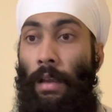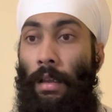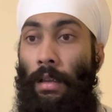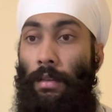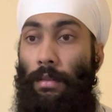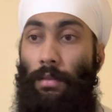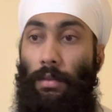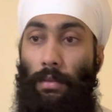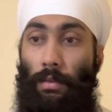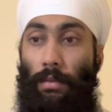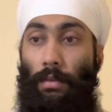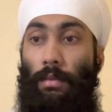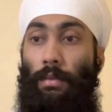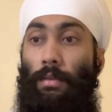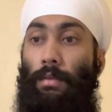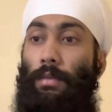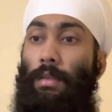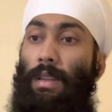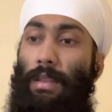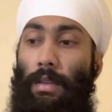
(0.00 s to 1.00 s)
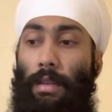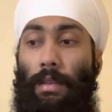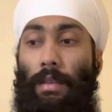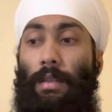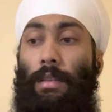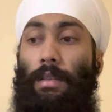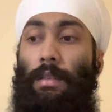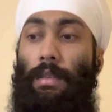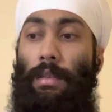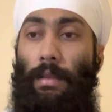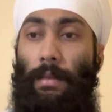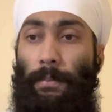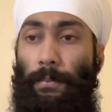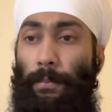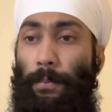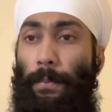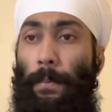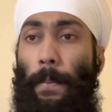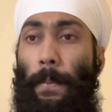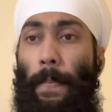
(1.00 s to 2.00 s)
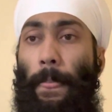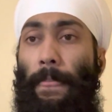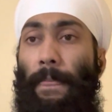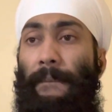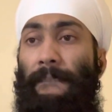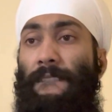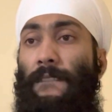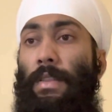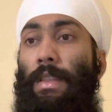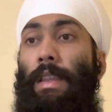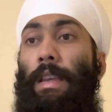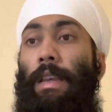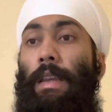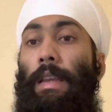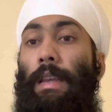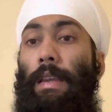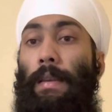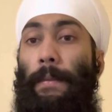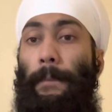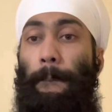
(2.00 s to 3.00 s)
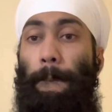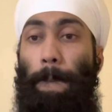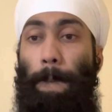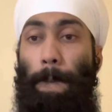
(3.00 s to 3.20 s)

So this is the